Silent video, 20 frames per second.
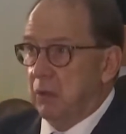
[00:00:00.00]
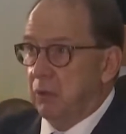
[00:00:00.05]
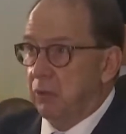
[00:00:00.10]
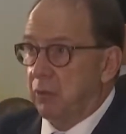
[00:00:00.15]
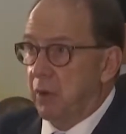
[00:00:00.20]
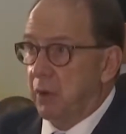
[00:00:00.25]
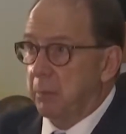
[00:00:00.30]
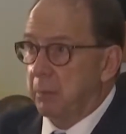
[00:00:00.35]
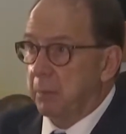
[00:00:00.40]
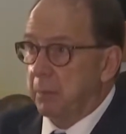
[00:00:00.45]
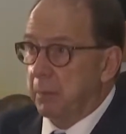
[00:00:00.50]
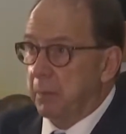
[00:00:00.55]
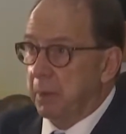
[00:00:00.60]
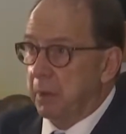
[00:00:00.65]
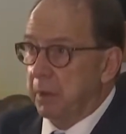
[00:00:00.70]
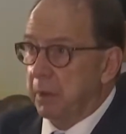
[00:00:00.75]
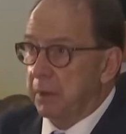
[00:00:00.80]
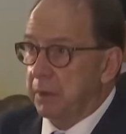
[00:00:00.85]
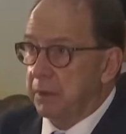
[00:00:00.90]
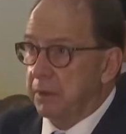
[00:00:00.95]
from
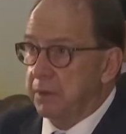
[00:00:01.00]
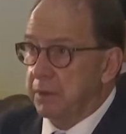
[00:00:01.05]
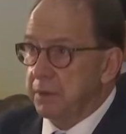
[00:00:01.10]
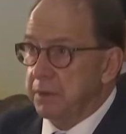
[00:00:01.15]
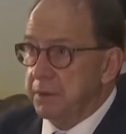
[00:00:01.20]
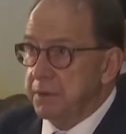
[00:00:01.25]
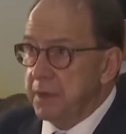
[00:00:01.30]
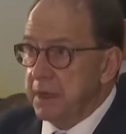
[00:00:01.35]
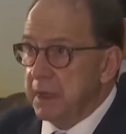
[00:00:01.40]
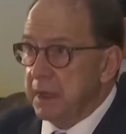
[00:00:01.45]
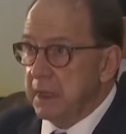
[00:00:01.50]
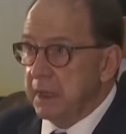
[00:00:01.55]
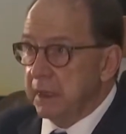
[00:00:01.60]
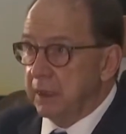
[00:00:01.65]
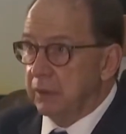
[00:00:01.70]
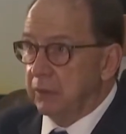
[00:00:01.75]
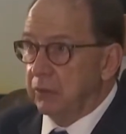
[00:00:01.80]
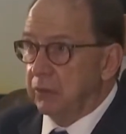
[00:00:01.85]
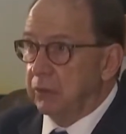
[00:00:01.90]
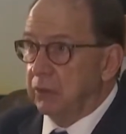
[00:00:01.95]

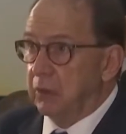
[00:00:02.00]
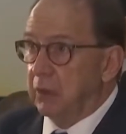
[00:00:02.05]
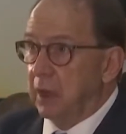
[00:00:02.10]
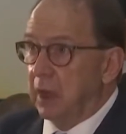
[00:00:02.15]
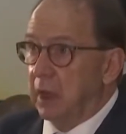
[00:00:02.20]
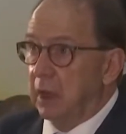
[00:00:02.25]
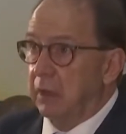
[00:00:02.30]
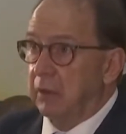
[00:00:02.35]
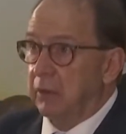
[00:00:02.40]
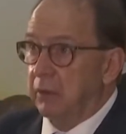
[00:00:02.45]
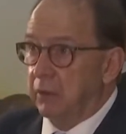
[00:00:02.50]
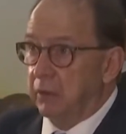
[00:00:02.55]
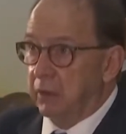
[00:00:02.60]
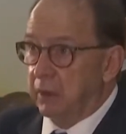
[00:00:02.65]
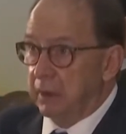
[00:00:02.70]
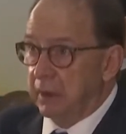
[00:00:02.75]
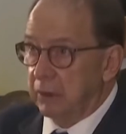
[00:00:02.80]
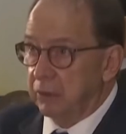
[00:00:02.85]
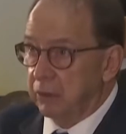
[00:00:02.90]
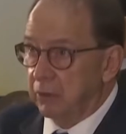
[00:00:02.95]
dealings and
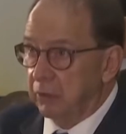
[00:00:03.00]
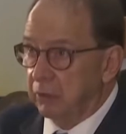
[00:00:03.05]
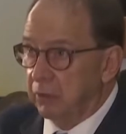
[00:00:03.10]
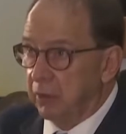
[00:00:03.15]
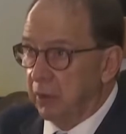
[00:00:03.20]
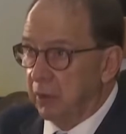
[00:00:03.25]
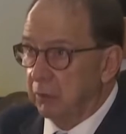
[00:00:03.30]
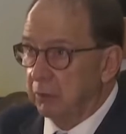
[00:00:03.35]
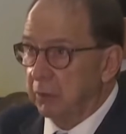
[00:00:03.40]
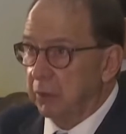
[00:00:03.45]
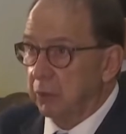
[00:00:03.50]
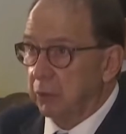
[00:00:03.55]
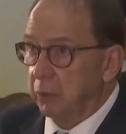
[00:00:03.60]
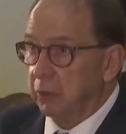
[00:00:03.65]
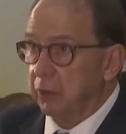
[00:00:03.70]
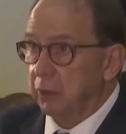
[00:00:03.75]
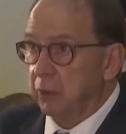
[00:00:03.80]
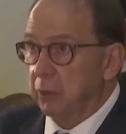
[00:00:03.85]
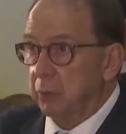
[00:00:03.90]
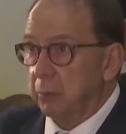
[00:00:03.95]
his involvement with
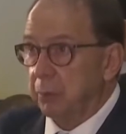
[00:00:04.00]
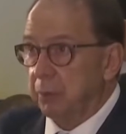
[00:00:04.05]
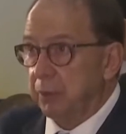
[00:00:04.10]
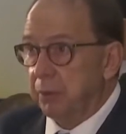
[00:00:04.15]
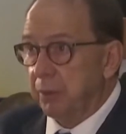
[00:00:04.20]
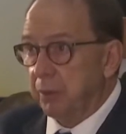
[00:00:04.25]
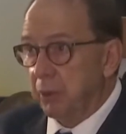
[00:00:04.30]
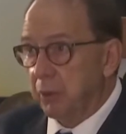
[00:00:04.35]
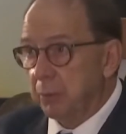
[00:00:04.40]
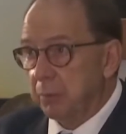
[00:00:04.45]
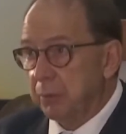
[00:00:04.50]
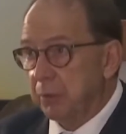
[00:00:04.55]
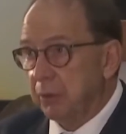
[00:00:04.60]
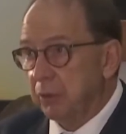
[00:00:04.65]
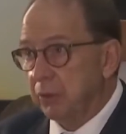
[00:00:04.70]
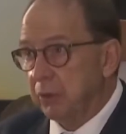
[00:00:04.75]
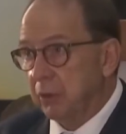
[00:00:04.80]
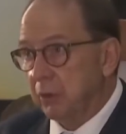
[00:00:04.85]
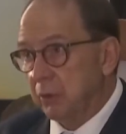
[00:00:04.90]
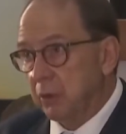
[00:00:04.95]
the
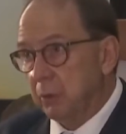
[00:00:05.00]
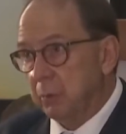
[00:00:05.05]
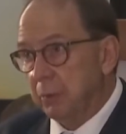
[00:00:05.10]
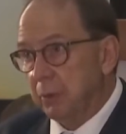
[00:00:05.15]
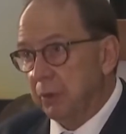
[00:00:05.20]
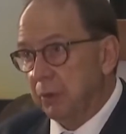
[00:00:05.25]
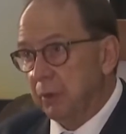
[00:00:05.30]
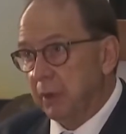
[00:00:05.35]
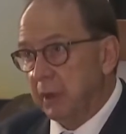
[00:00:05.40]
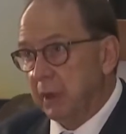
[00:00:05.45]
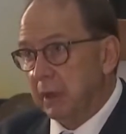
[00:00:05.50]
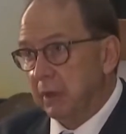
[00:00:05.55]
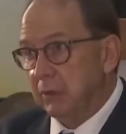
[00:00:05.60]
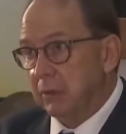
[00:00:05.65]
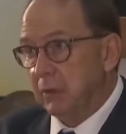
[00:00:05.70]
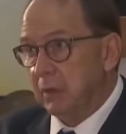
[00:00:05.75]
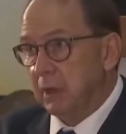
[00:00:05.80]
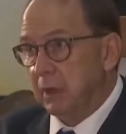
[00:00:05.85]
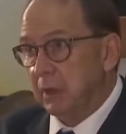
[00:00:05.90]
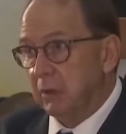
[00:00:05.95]
Guptas and Gupta-related
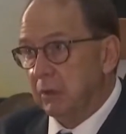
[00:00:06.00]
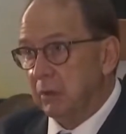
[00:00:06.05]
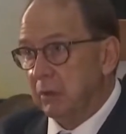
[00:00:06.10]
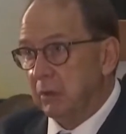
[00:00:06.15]
entities.